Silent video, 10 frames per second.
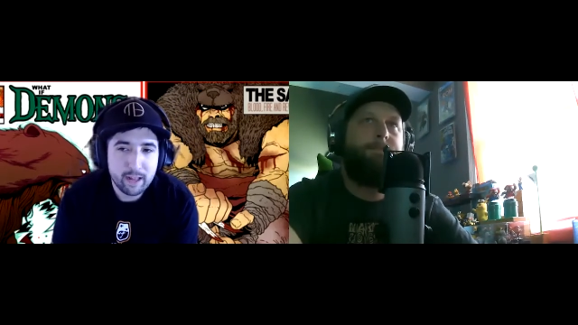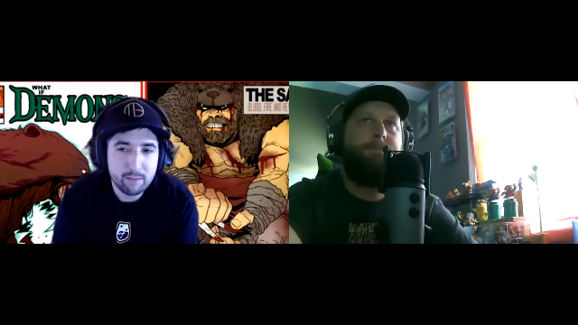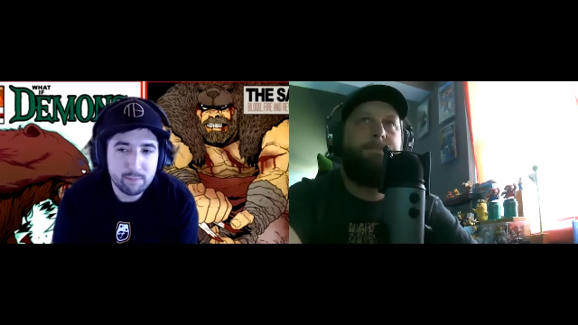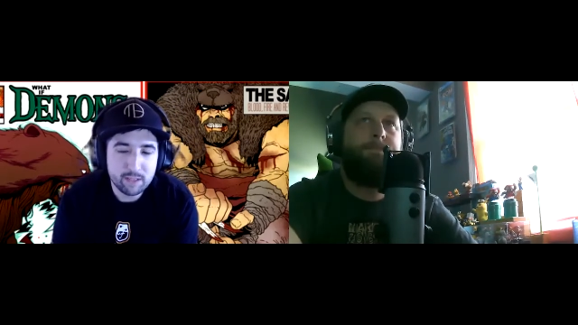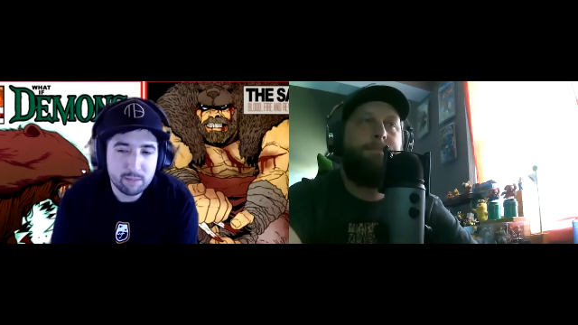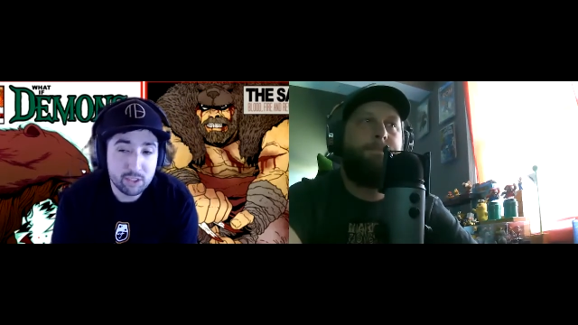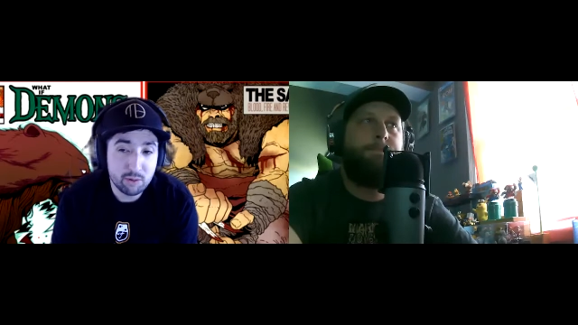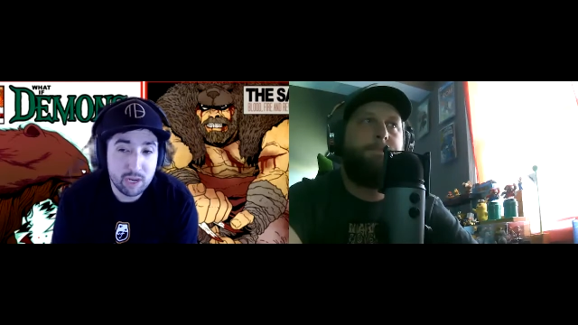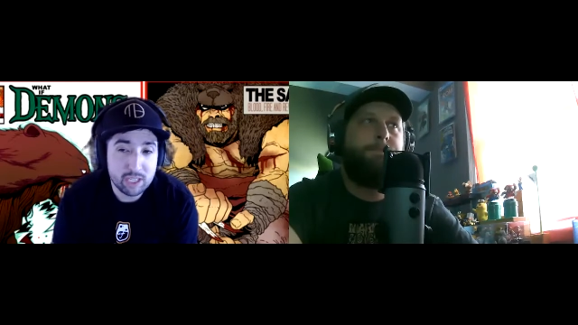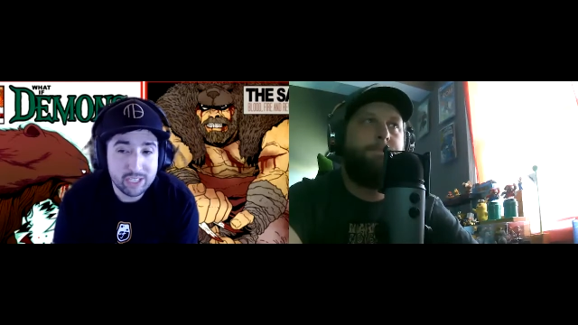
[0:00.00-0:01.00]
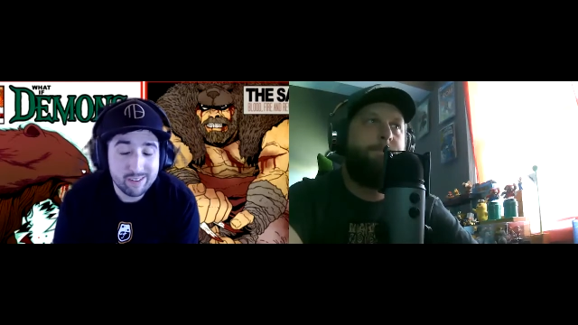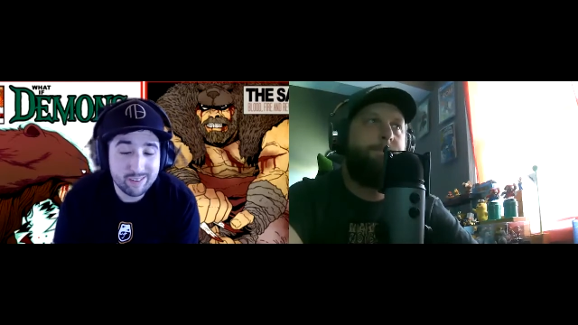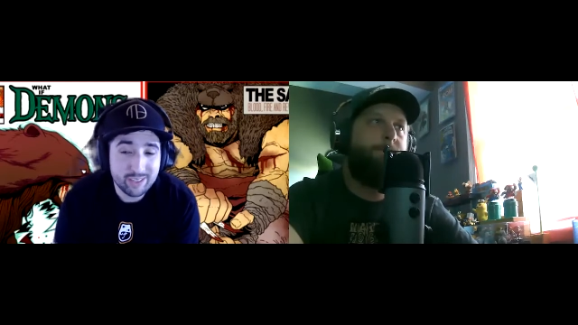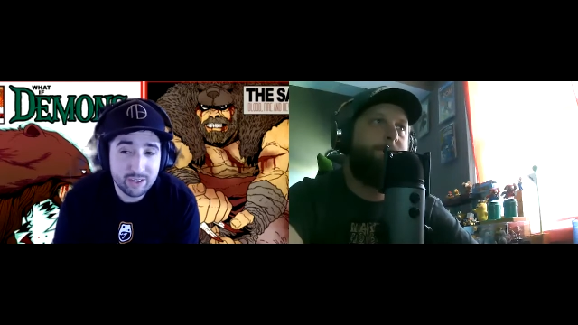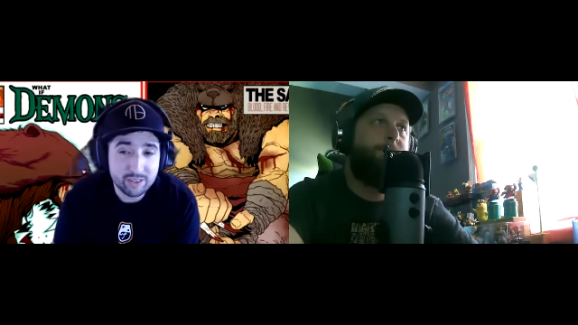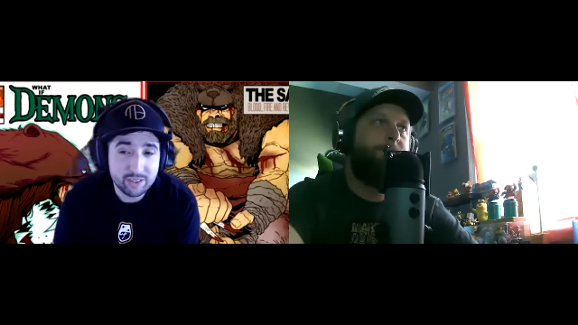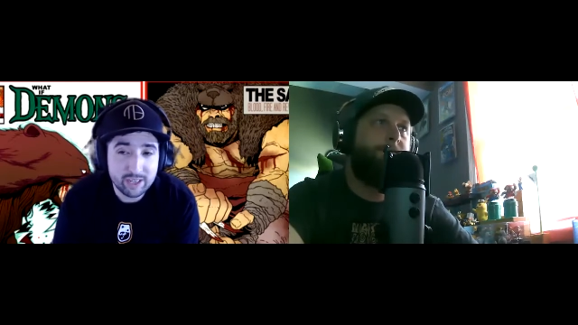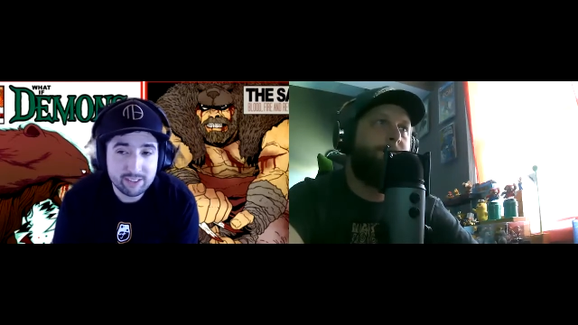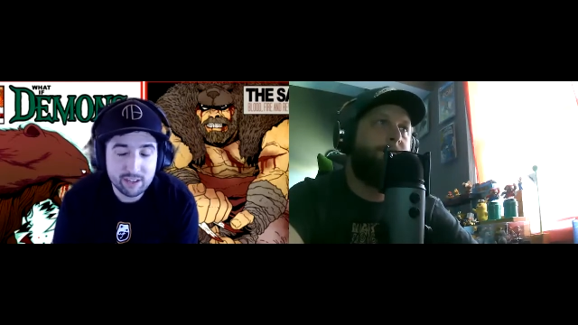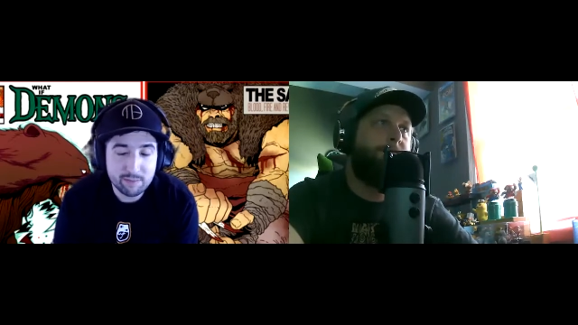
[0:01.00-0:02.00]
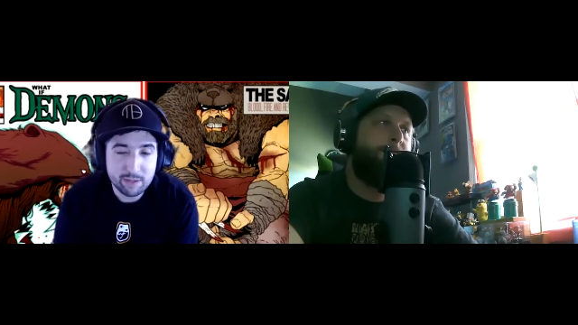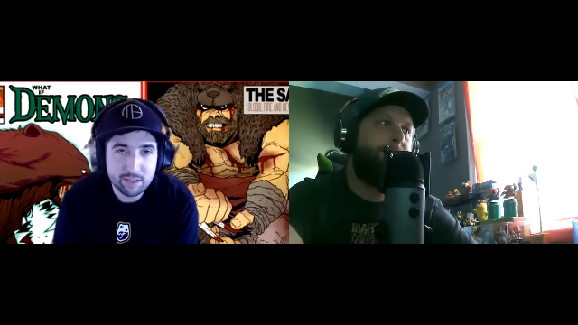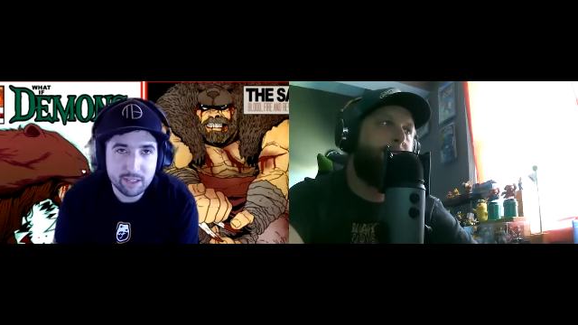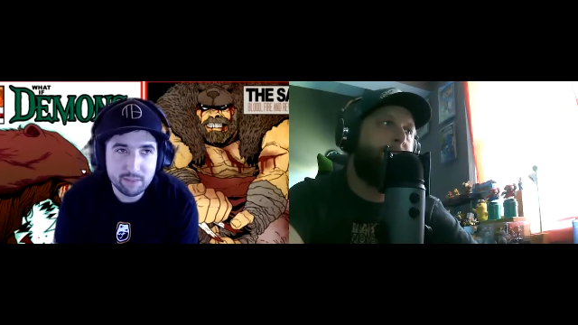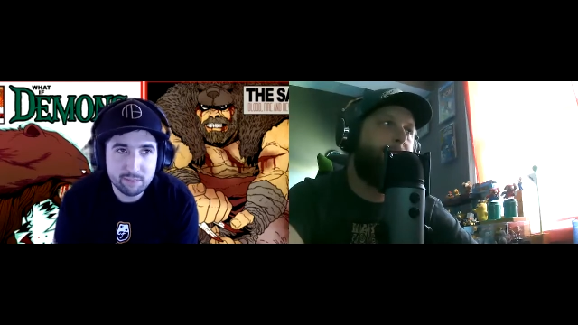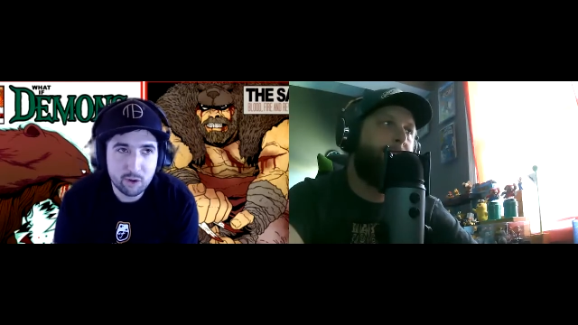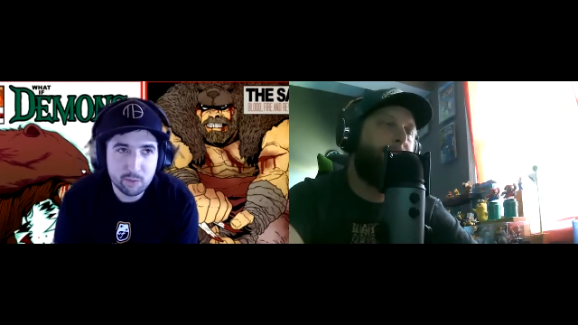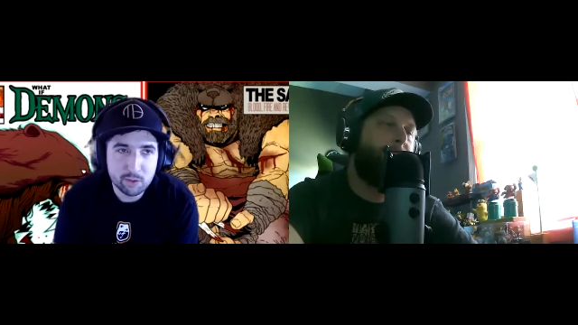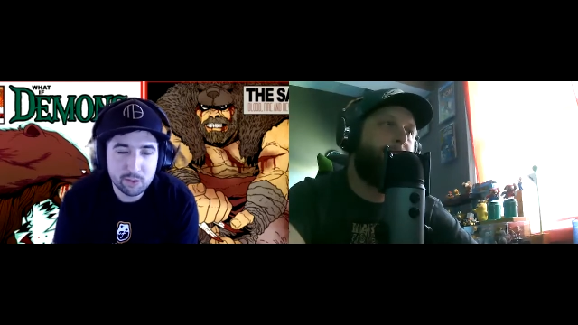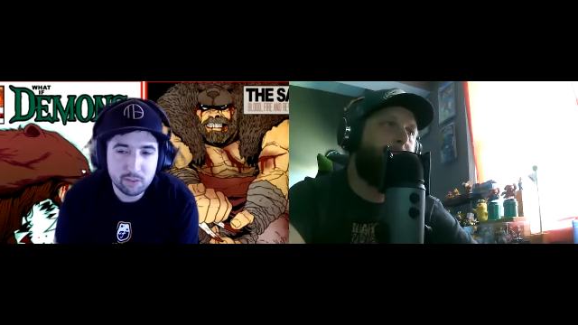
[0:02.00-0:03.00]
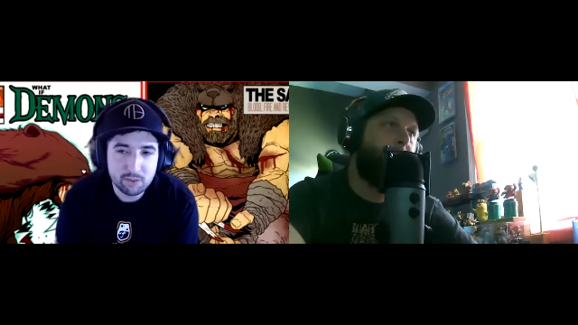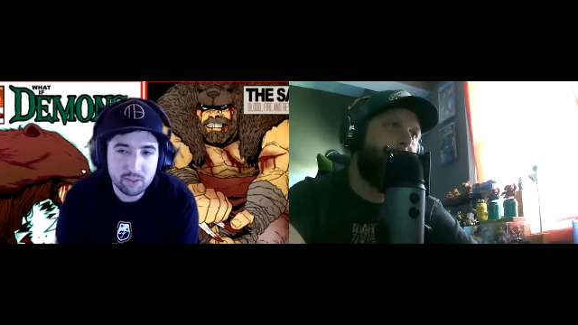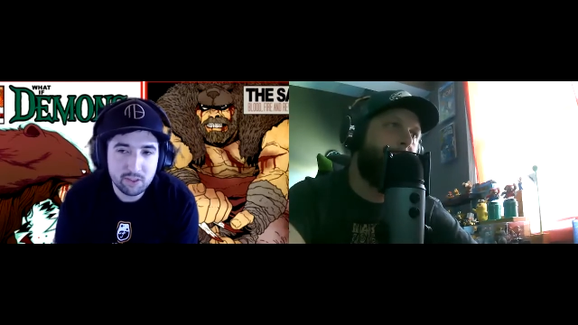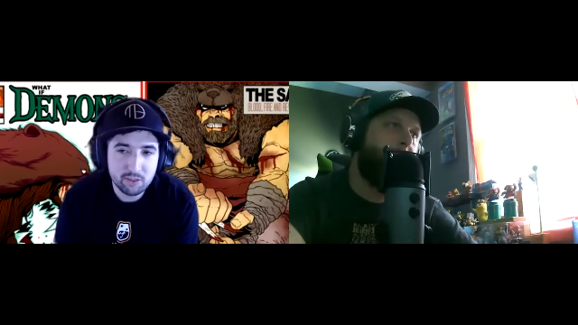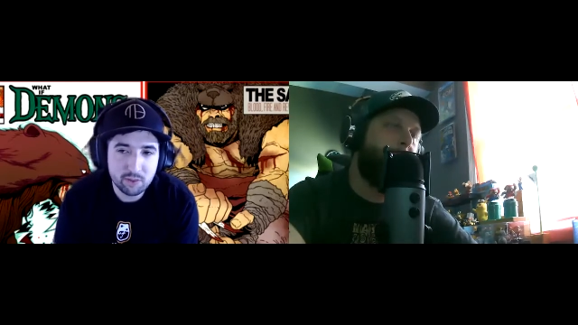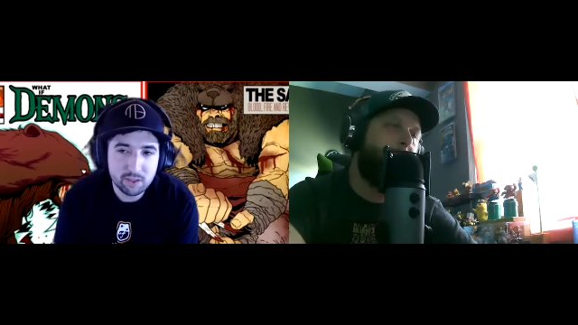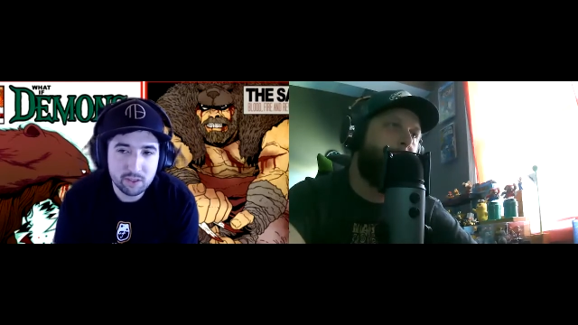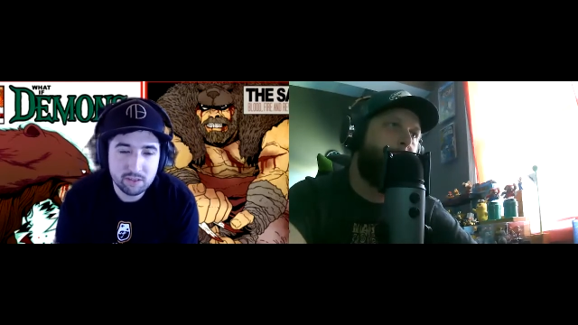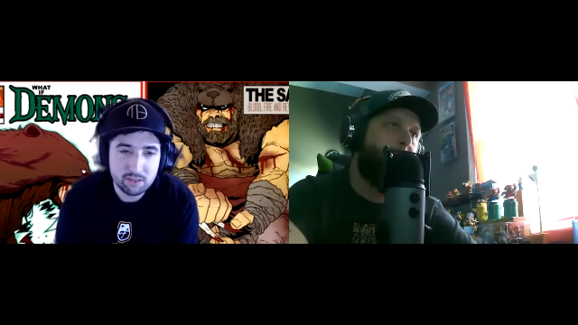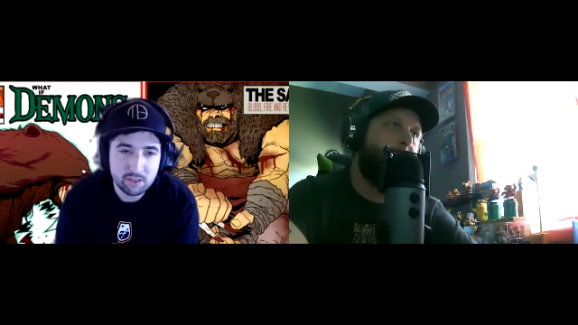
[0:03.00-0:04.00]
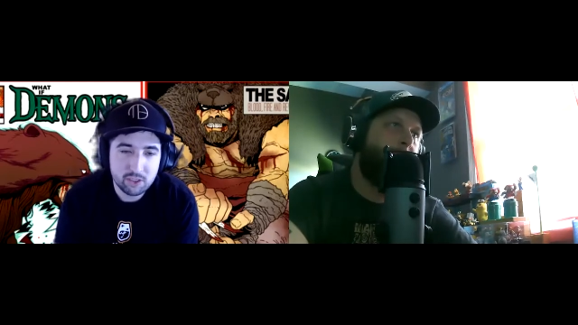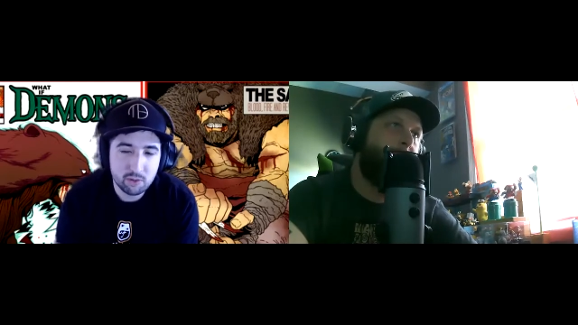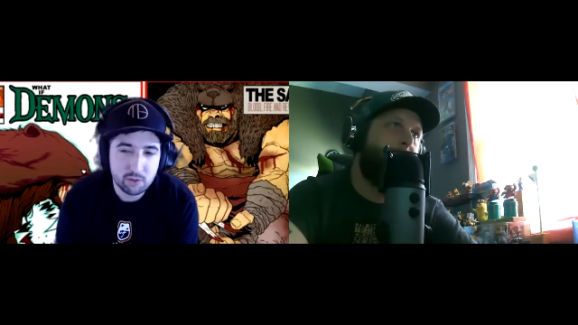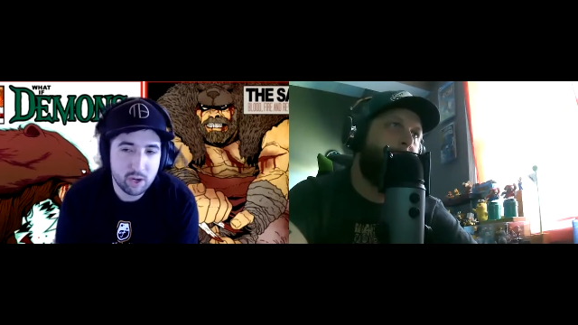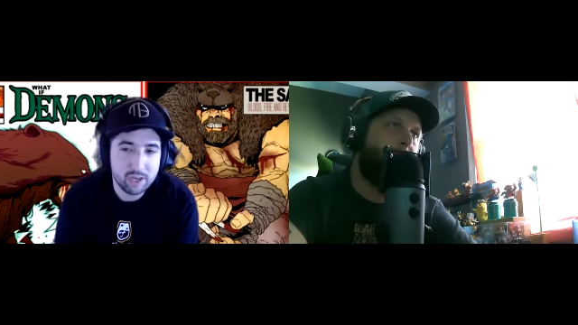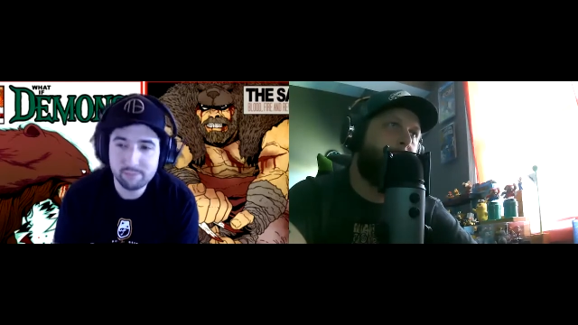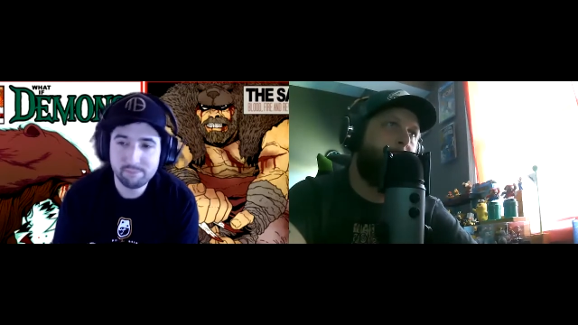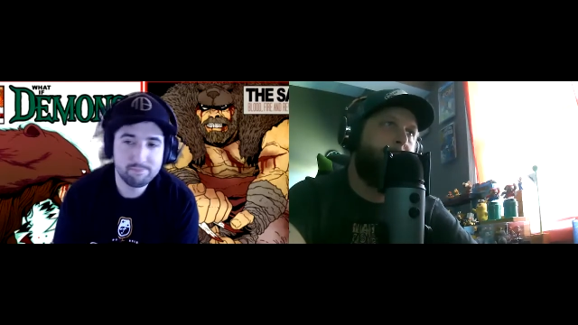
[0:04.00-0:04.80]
Speaker 1: I've been. I'm still watching Avatar: The Last Airbender. I'm almost done with season one. Show's great.